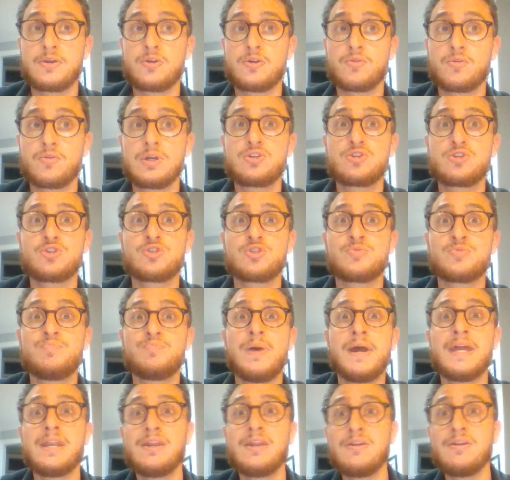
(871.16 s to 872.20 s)
creatures
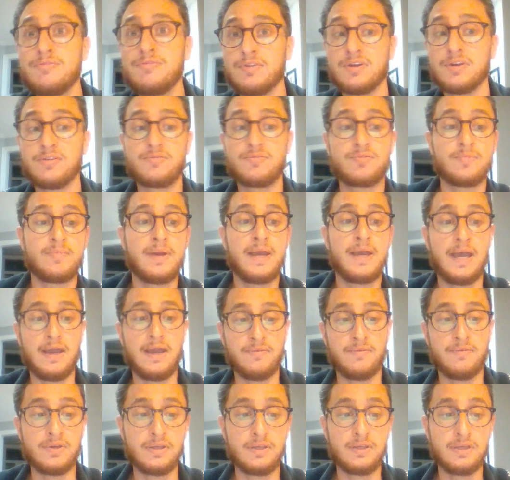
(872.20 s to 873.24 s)
benefit from
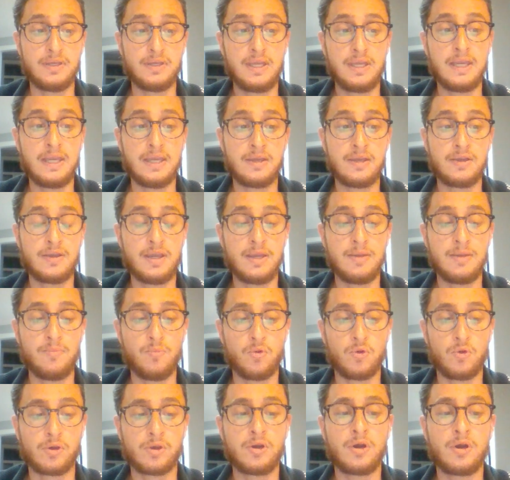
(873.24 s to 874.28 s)
having a
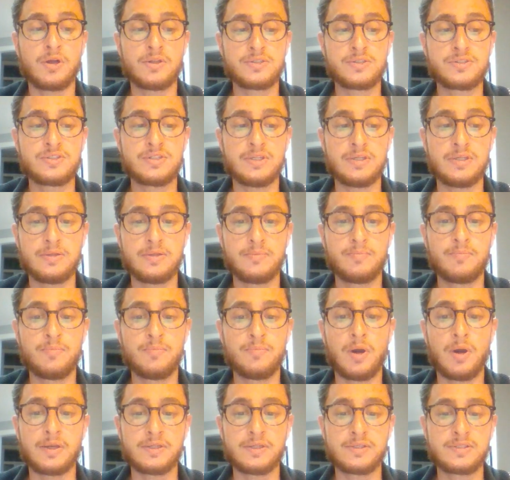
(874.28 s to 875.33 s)
more constant
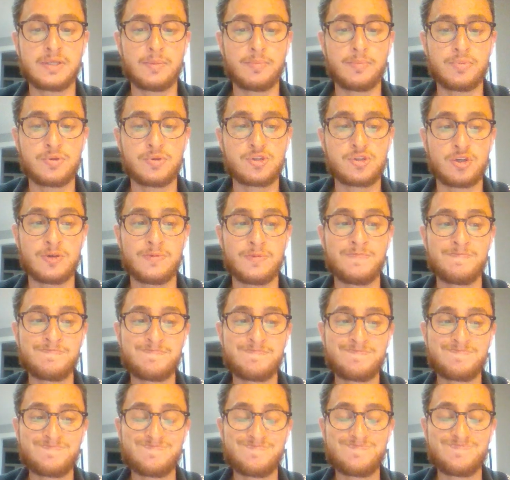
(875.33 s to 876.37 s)
body temperature,
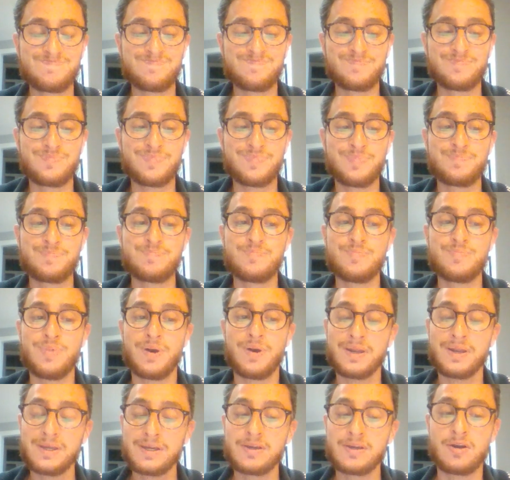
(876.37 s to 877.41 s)

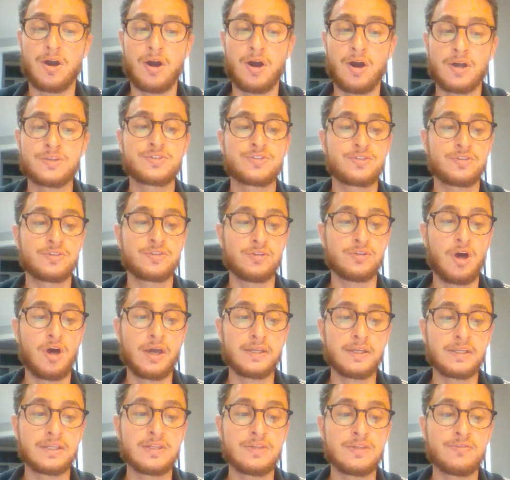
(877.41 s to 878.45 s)
but it costs a
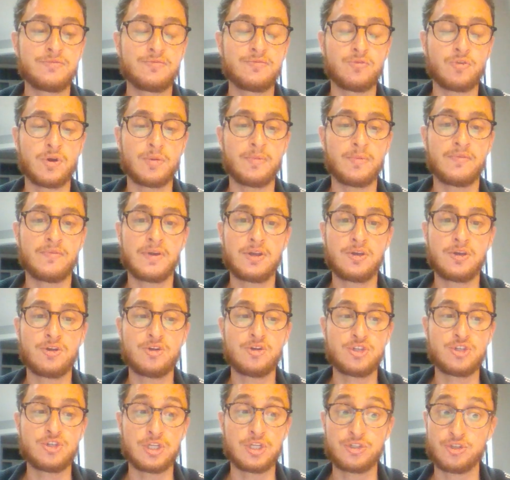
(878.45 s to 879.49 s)
lot in the form of
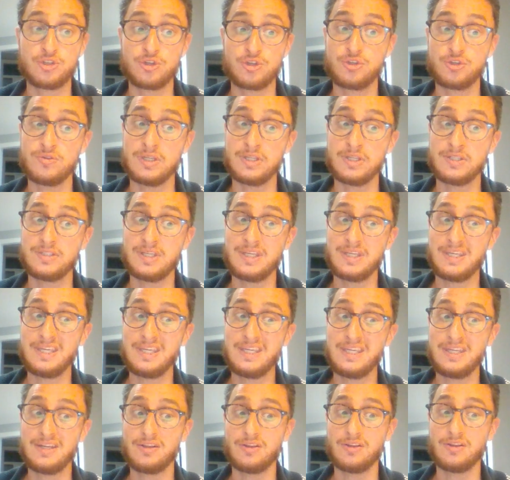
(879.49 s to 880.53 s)
energy. So you need to
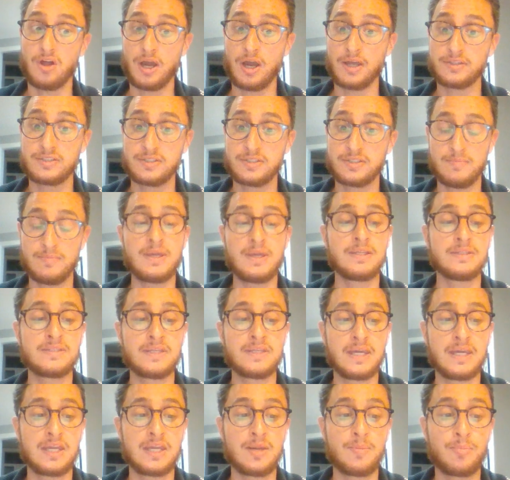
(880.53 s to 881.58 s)
eat a lot to
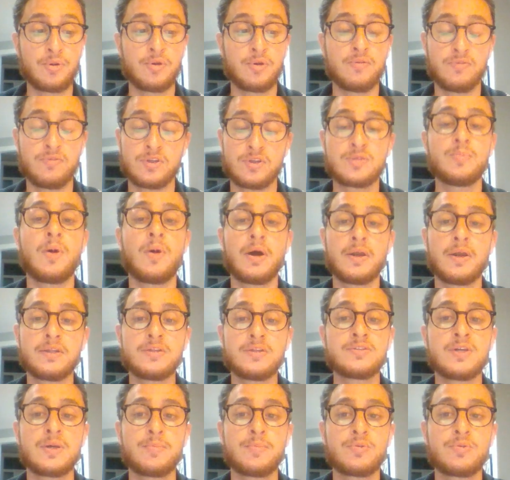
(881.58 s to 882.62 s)
maintain a perfect body
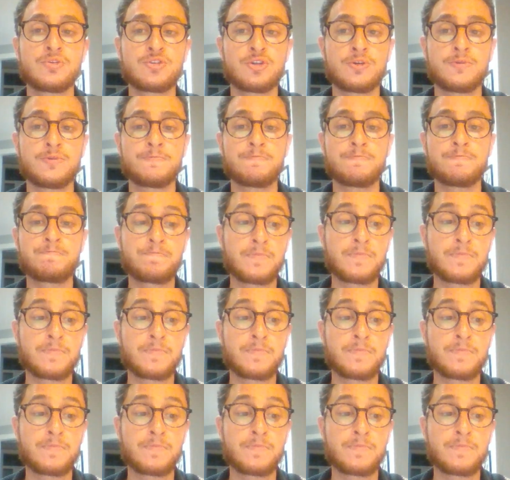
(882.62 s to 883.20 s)
temperature.